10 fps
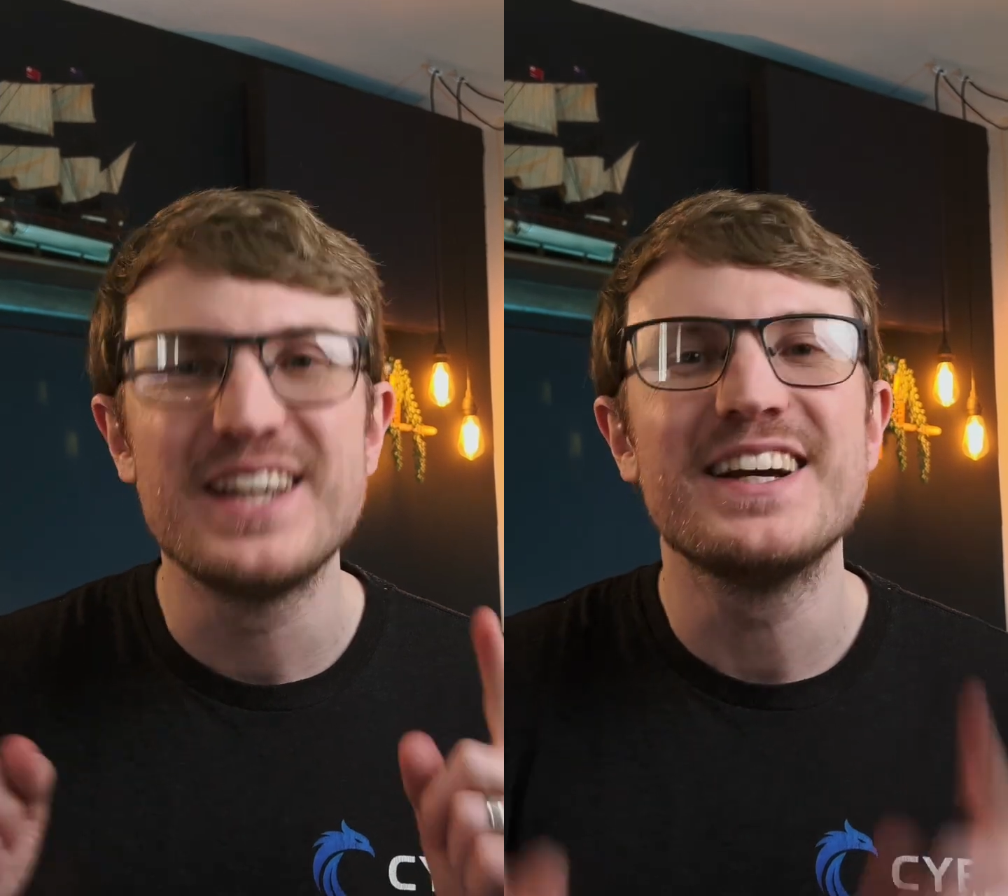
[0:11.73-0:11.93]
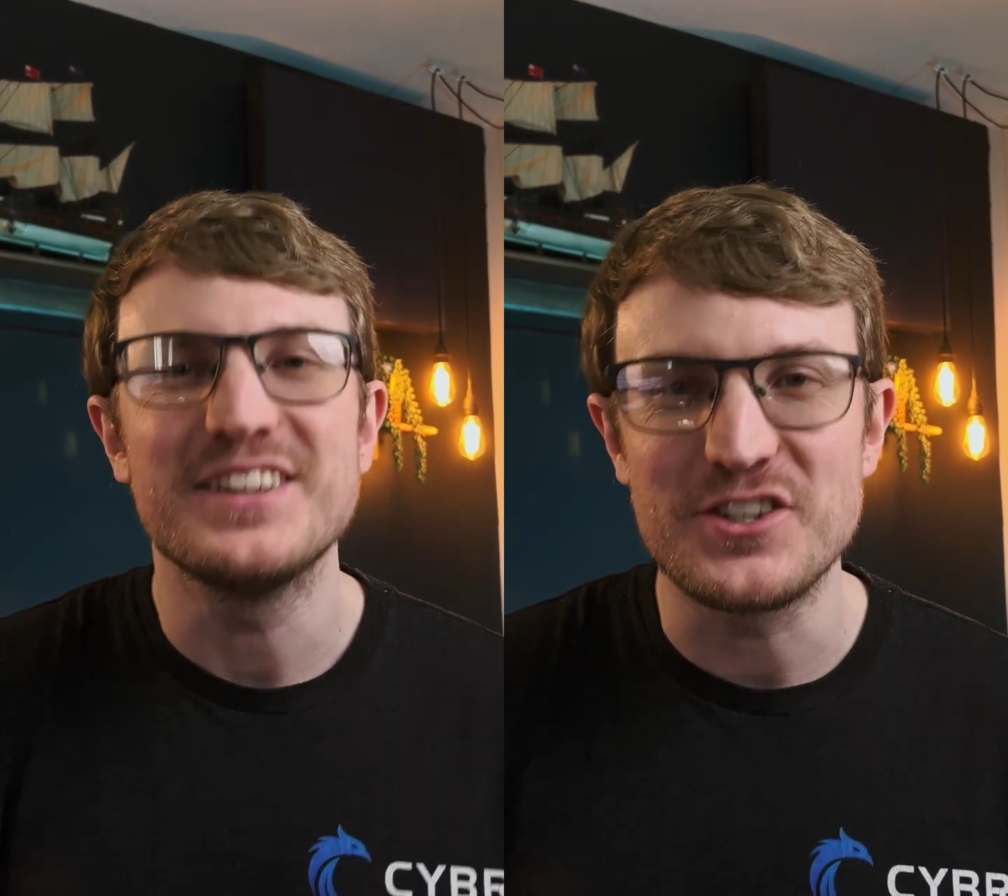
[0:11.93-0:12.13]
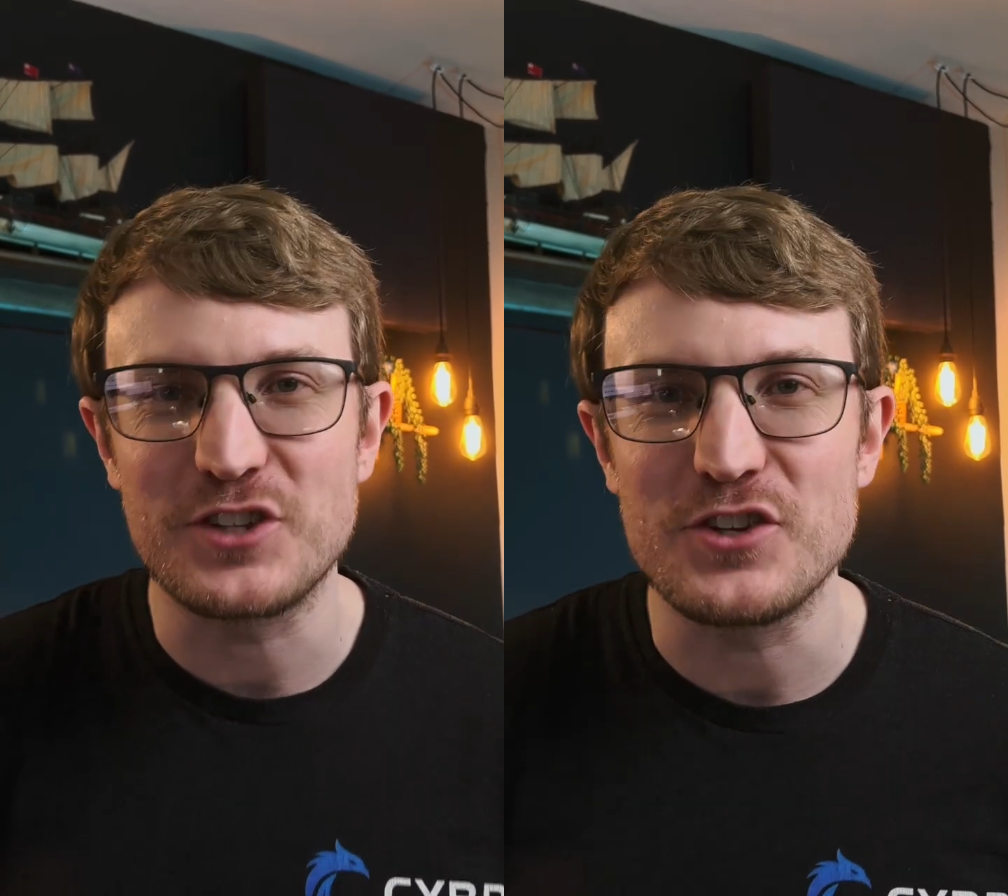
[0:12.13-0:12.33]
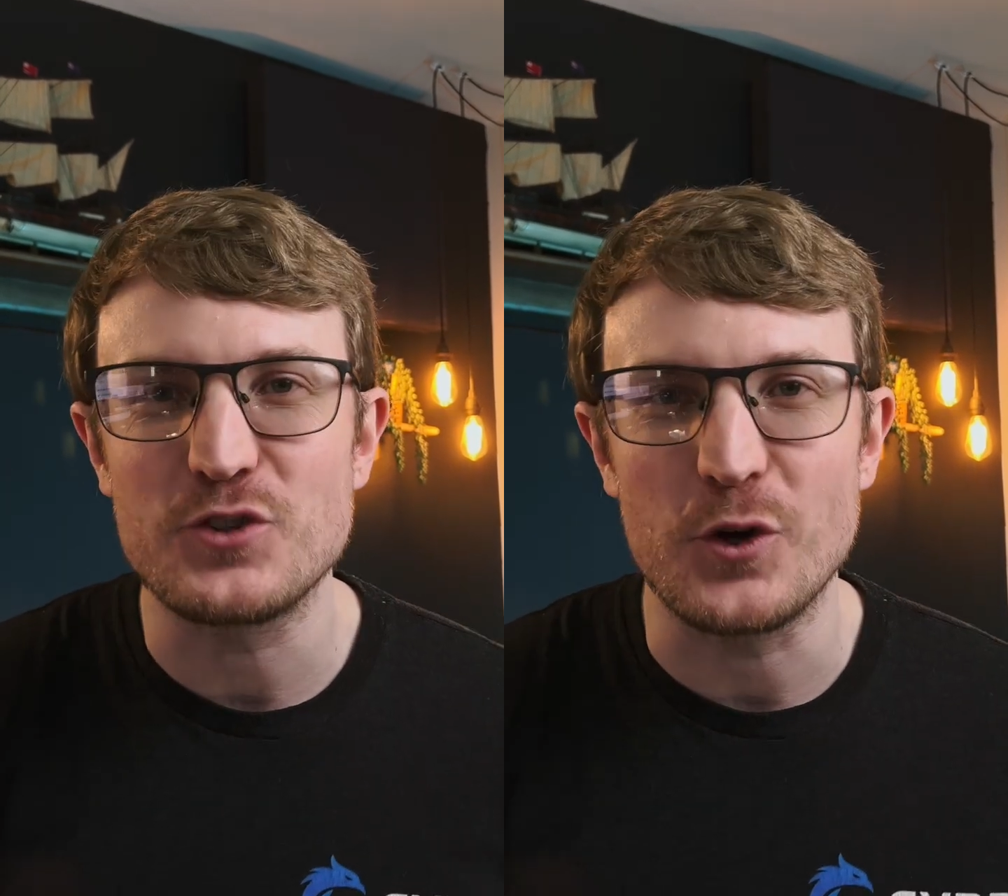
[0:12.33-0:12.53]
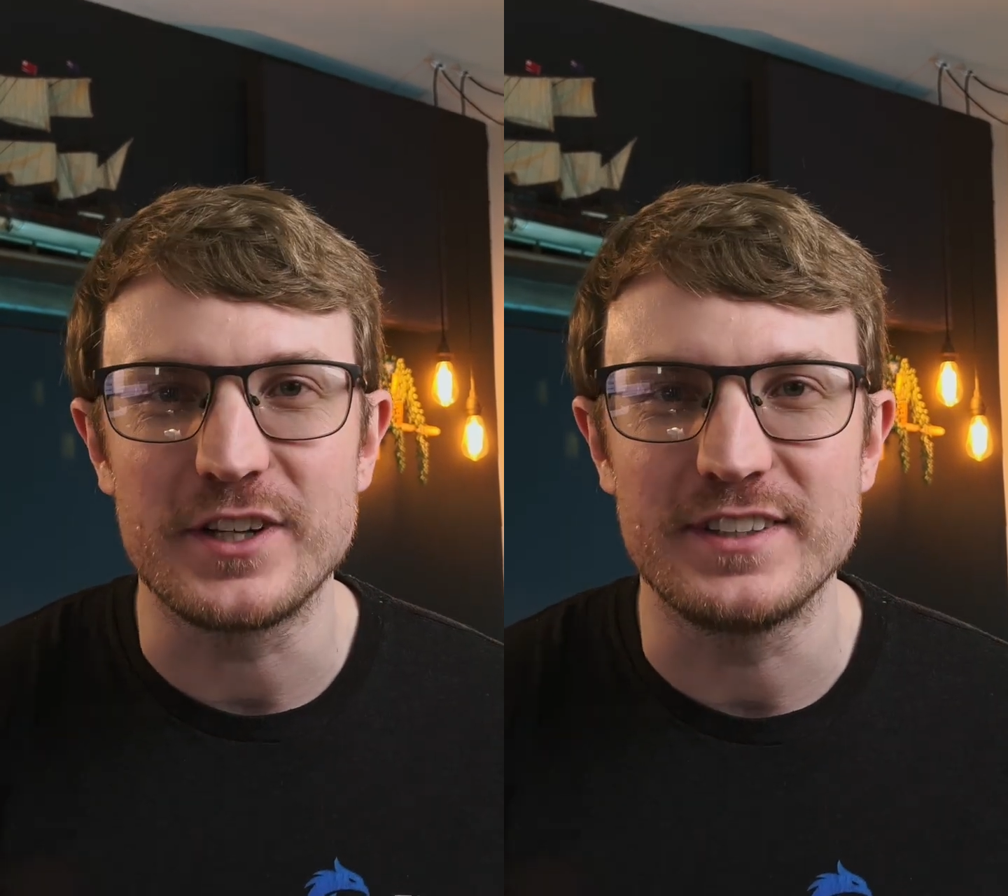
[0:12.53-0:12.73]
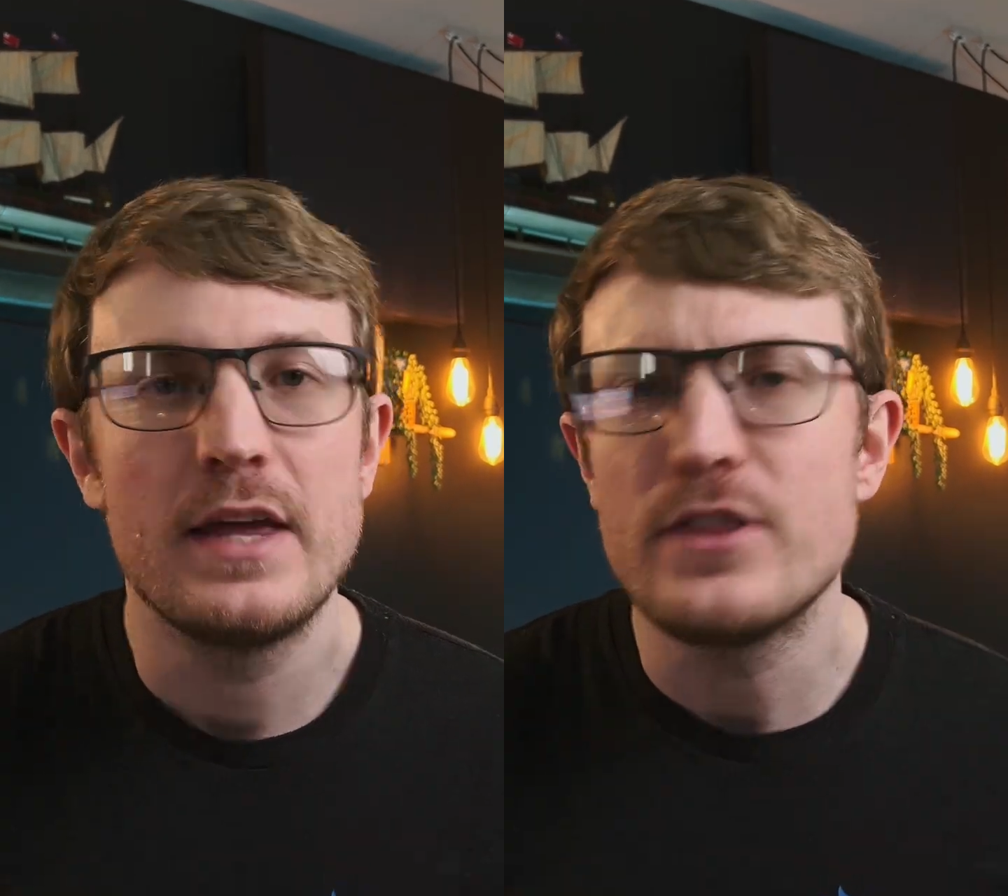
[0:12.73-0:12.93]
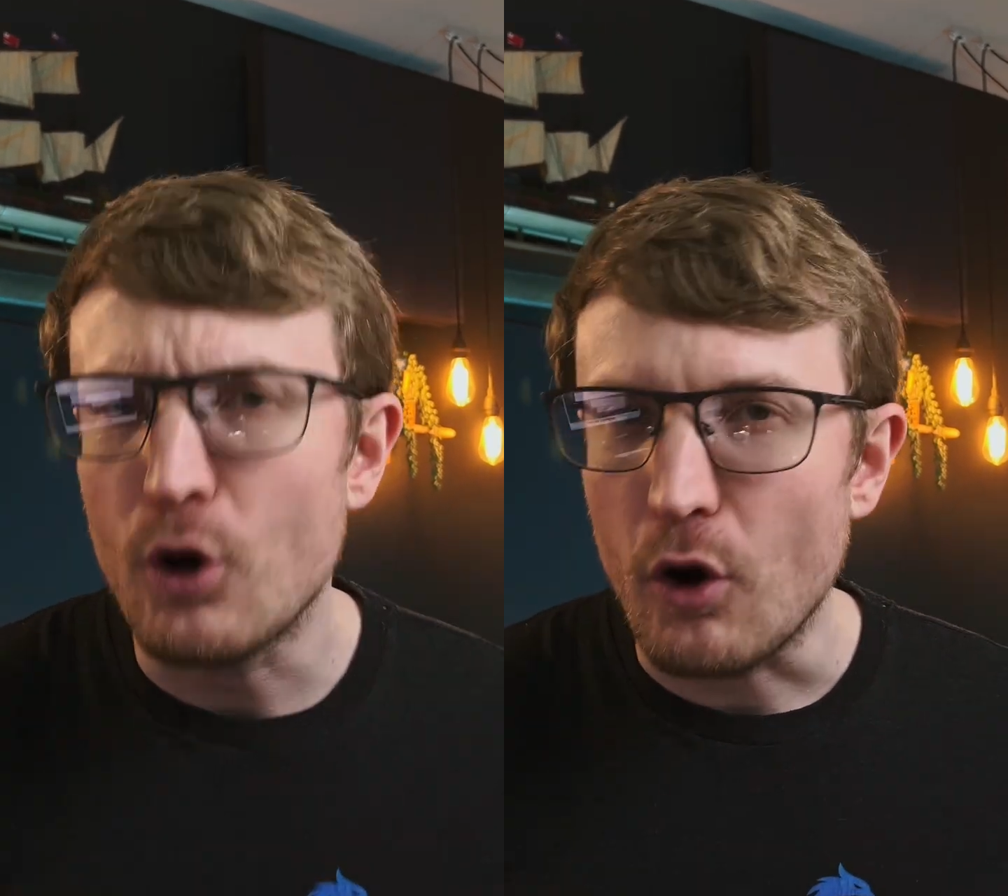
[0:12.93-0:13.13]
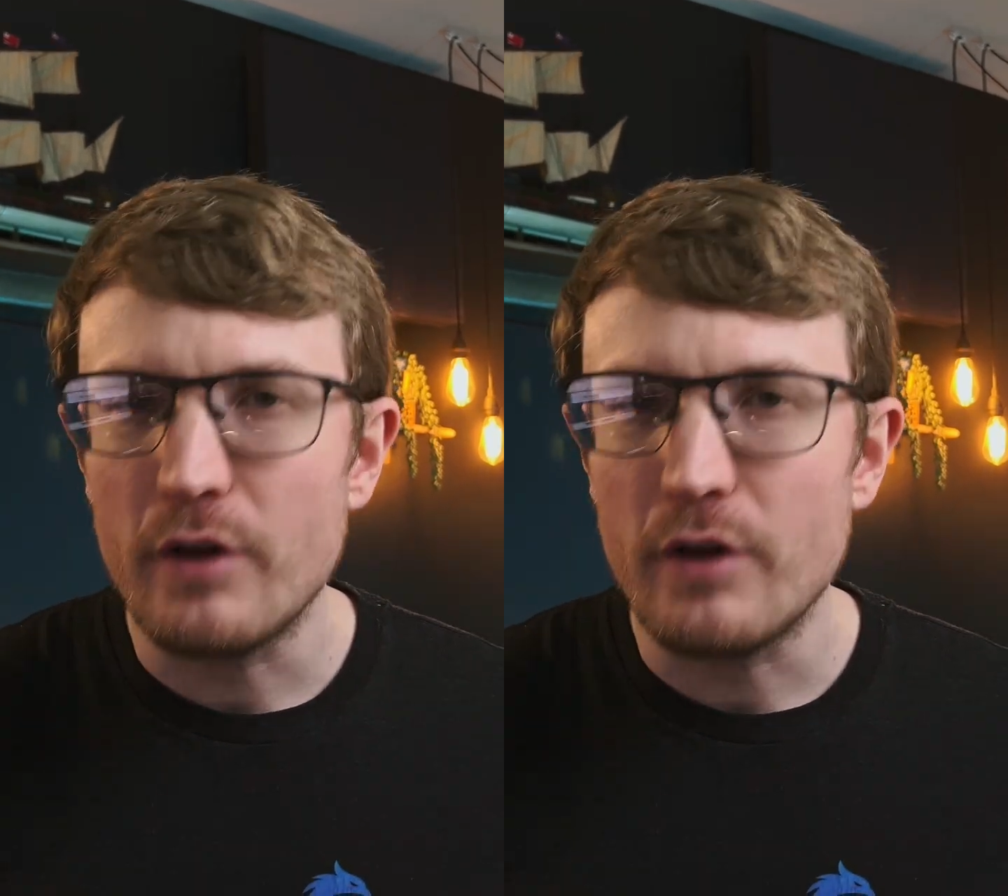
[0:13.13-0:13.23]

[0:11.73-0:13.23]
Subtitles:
Let's get started. There are